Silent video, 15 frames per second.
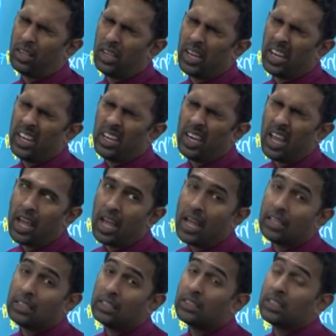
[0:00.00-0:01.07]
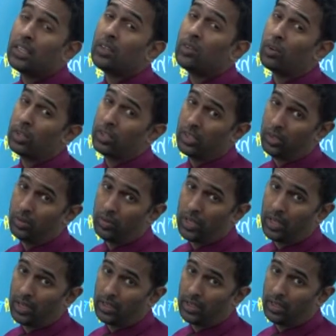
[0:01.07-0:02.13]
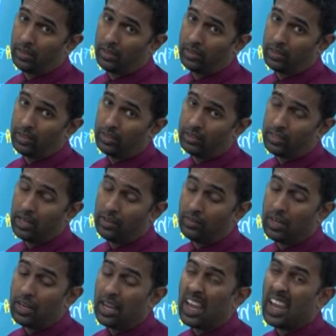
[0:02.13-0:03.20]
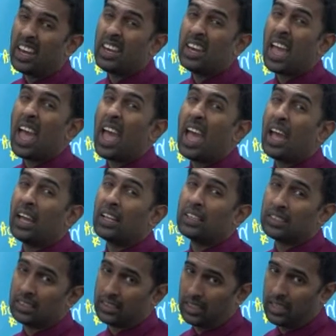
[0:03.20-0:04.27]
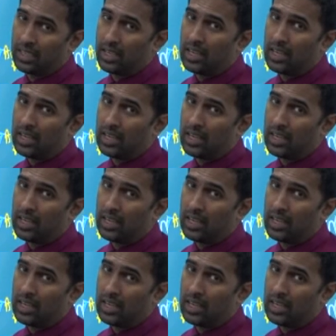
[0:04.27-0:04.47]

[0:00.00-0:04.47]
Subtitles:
the enhancing qualitative characteristics that will enhance,